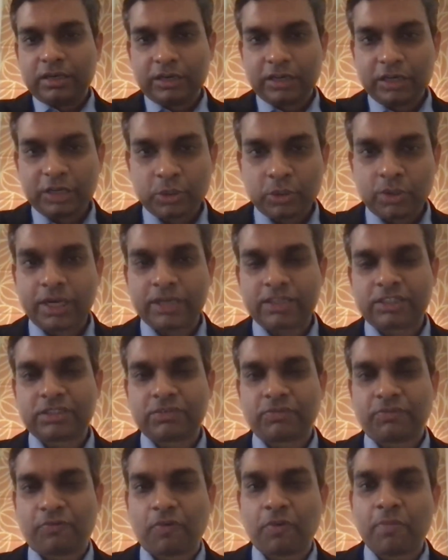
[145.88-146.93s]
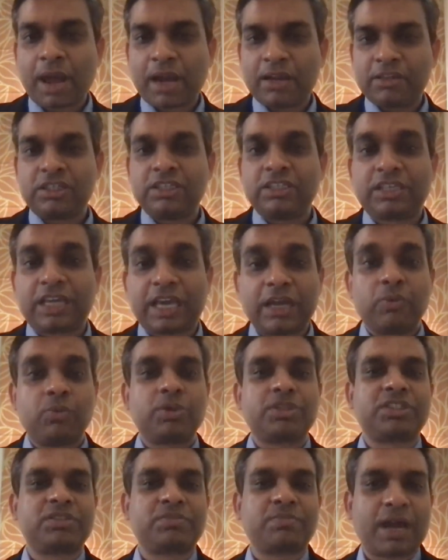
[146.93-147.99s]
units for managing scale
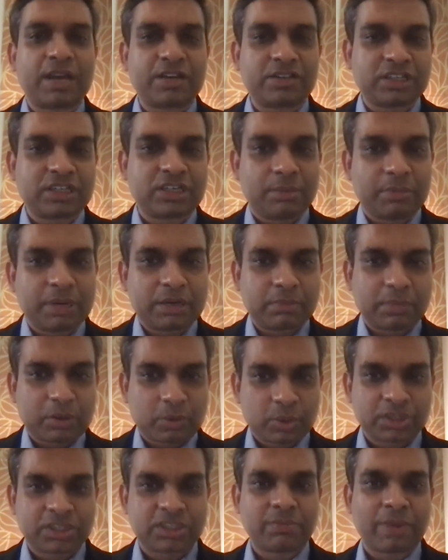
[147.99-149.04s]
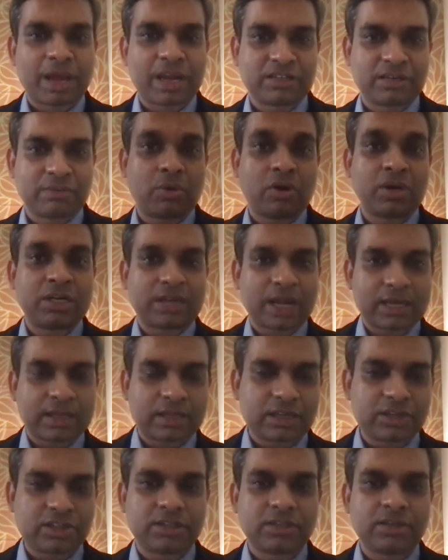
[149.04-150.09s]
versus managing commitment versus managing
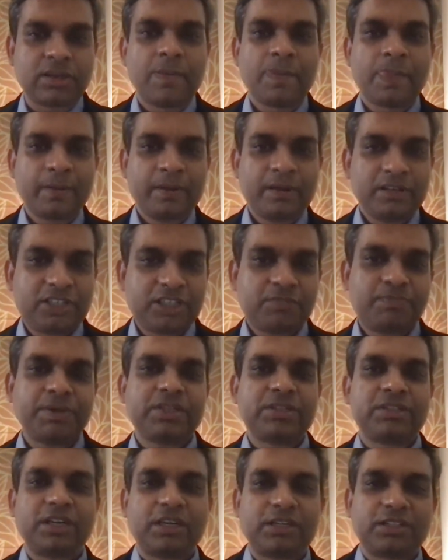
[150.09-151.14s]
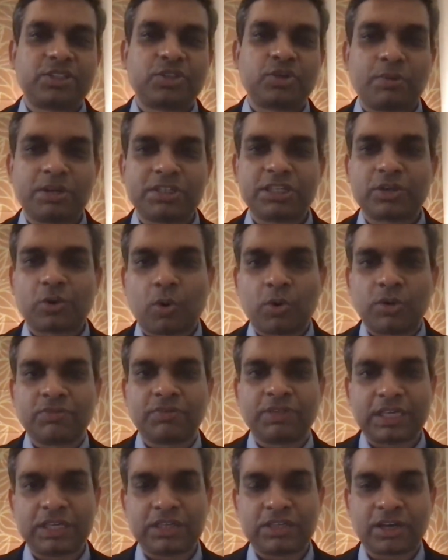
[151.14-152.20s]
monetization, just because they're so much at odds
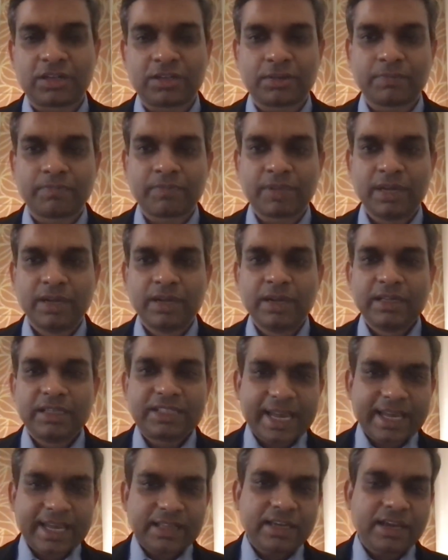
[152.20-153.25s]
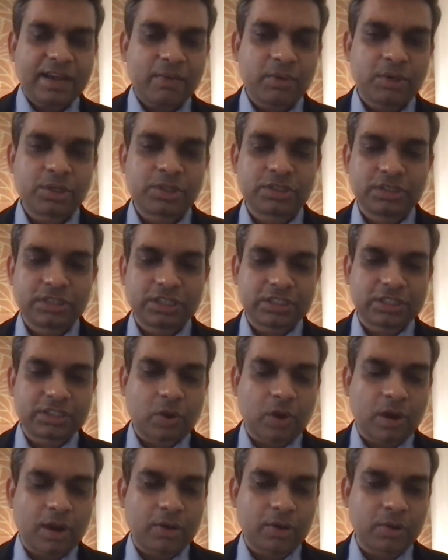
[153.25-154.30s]
with each other. The second thing I want to just
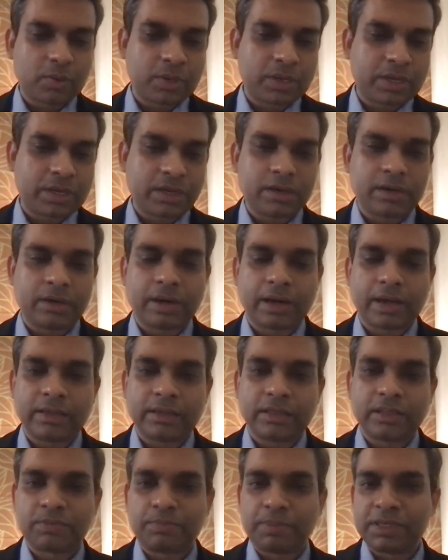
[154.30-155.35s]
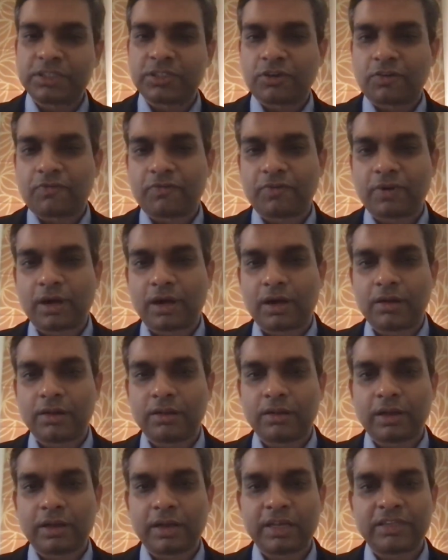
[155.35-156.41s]
call out over here, and this builds off
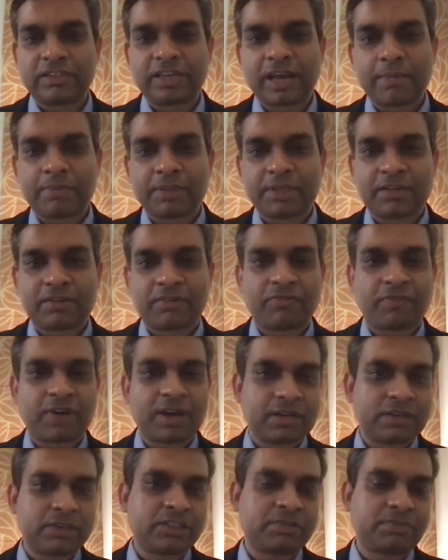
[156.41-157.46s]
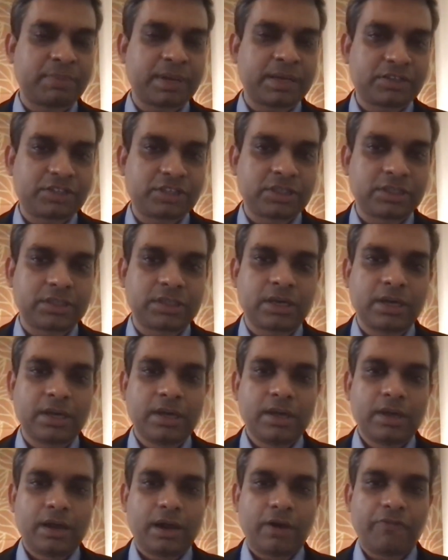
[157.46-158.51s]
an example that Rafida just mentioned,
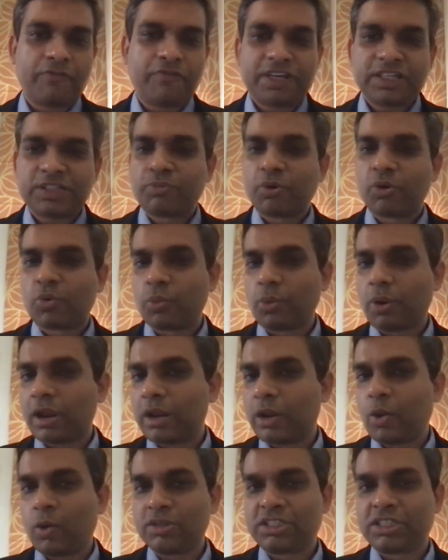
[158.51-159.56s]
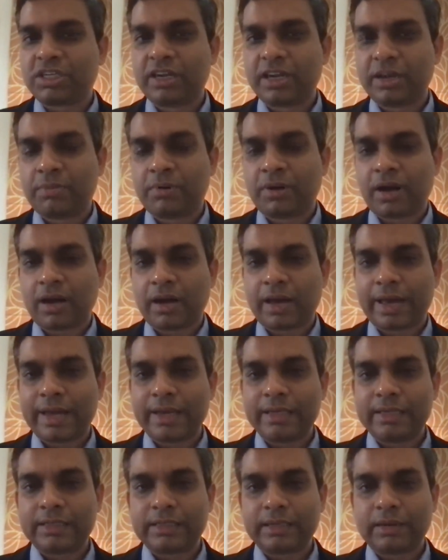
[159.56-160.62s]
Facebook launched Libra,
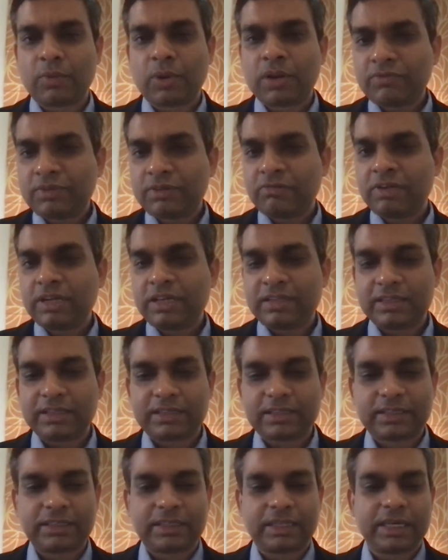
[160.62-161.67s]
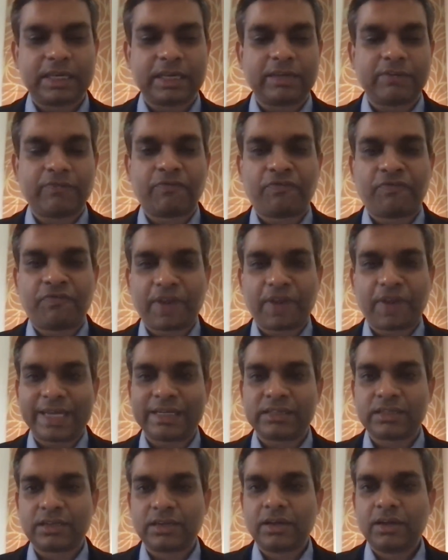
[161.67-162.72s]
and one of the reasons they
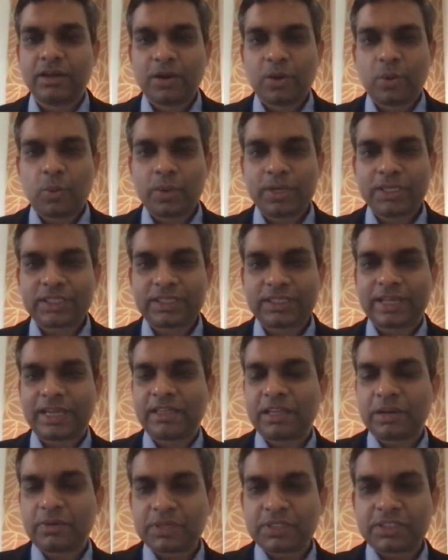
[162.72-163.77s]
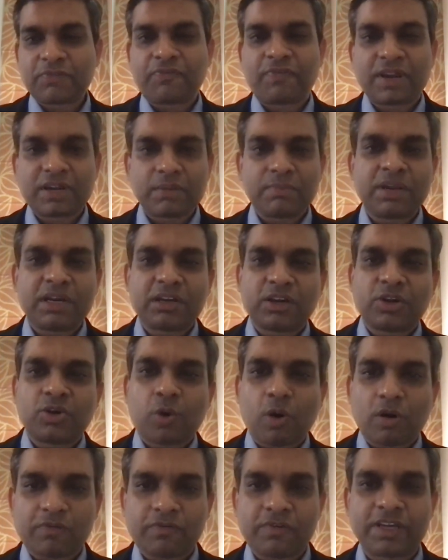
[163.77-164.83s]
failed was that there was a fundamental
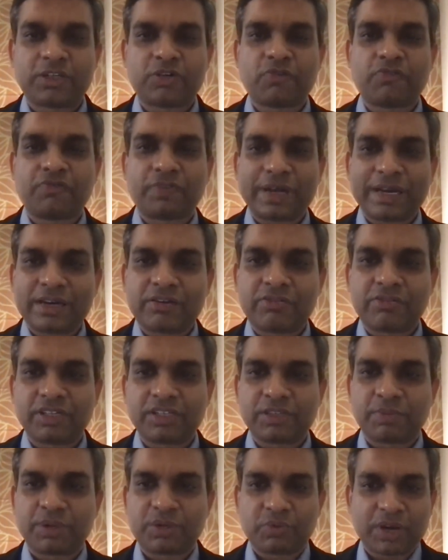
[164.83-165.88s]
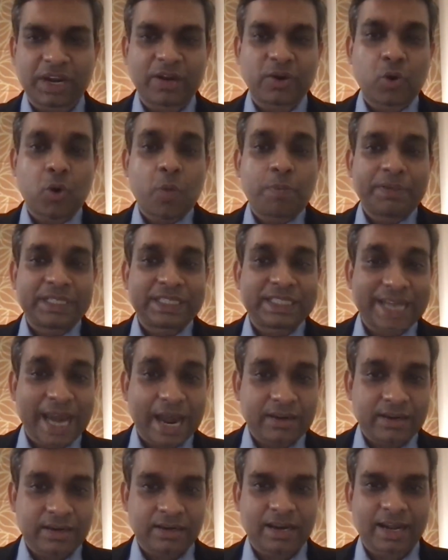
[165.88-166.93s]
conflict of interest between an open
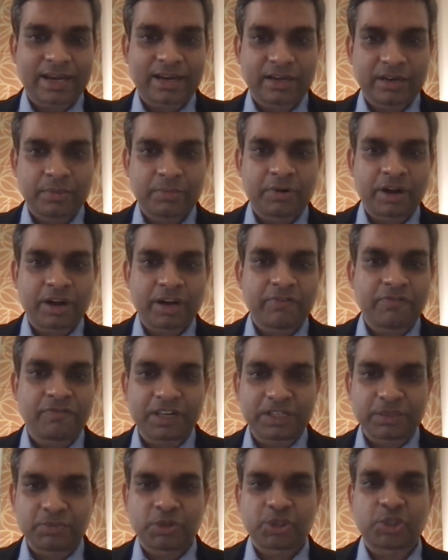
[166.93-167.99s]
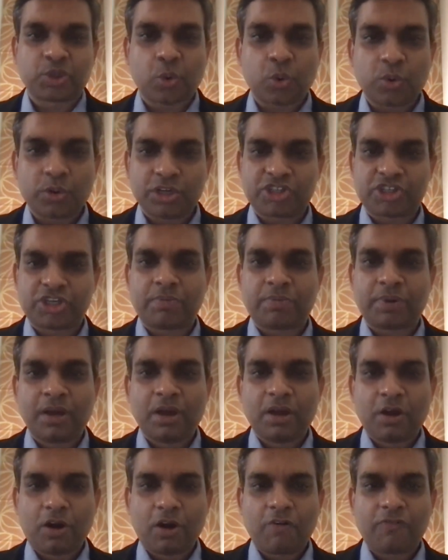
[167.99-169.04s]
standard like Libra and Facebook's ownership
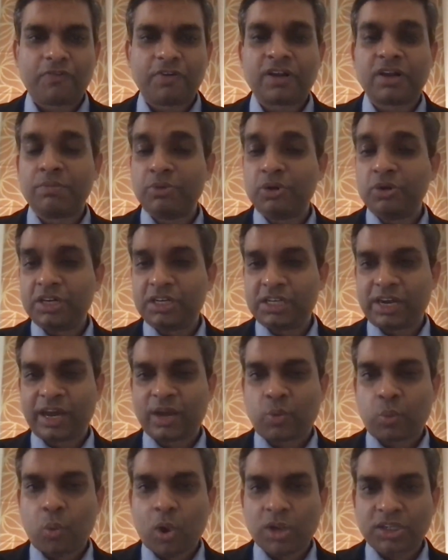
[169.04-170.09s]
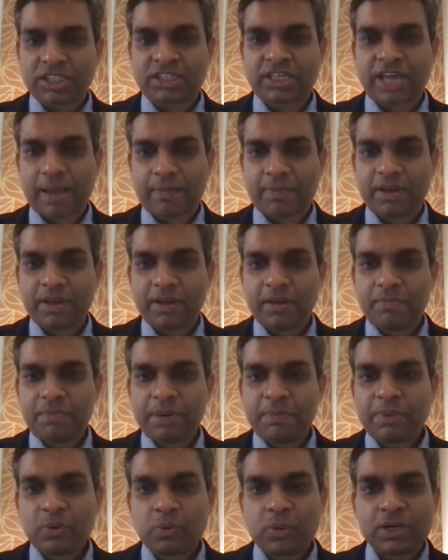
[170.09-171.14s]
of a community like WhatsApp.
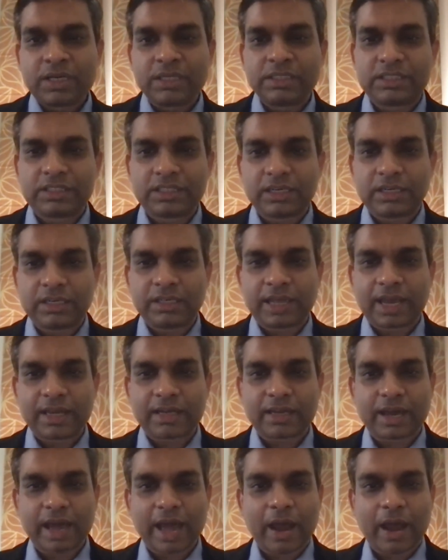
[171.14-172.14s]
People were concerned that